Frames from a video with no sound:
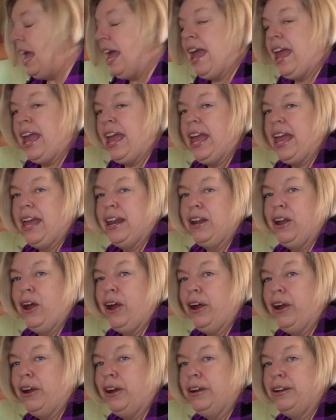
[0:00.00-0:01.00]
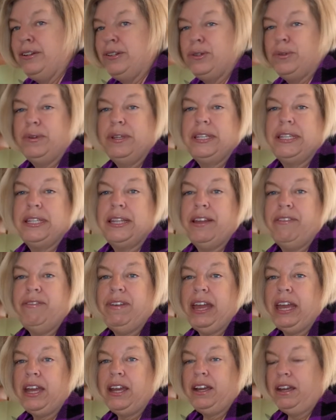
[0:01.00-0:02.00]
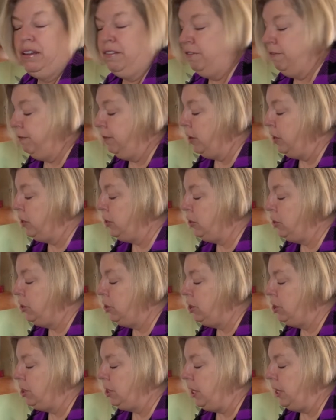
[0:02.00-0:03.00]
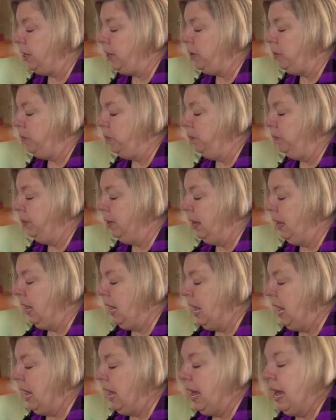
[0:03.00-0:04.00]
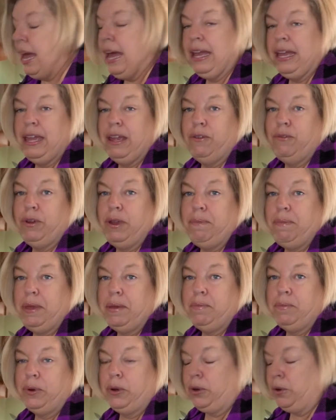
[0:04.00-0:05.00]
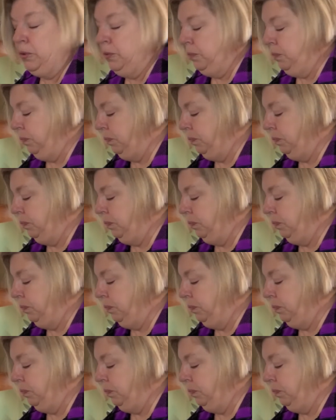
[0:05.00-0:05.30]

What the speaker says: And hers was the very first soup I can remember